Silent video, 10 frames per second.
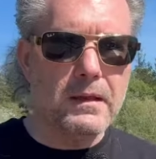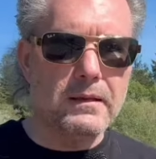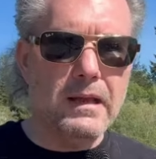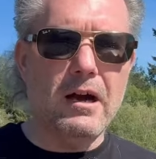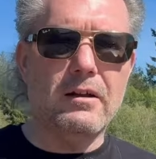
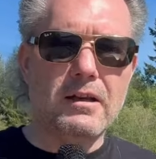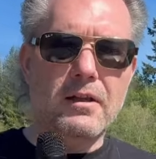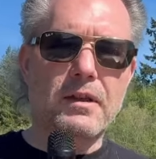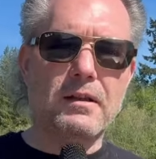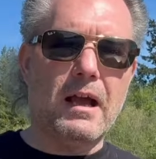Now, another
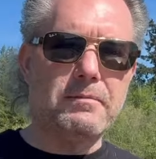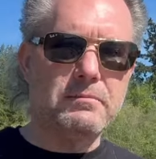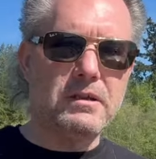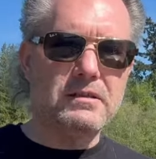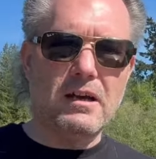thing that happened to
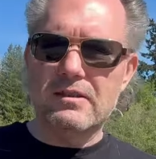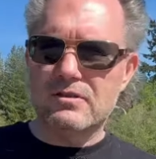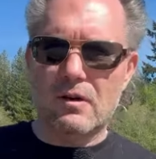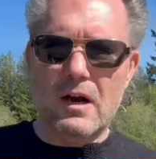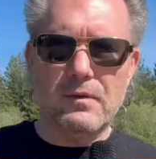me is uh,
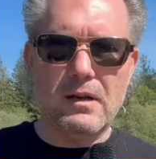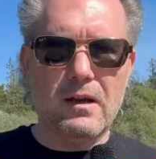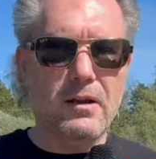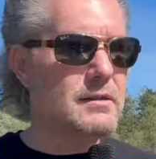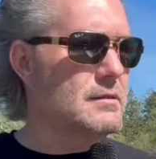so often I
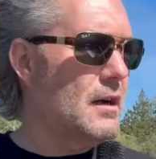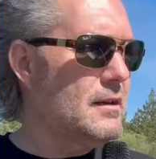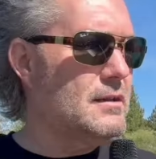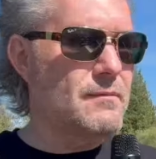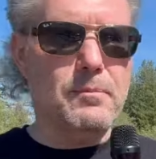hear this
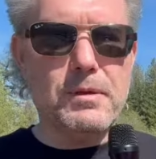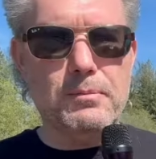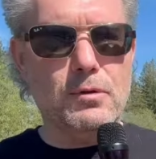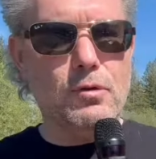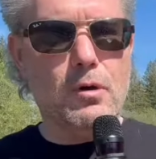talking to different people who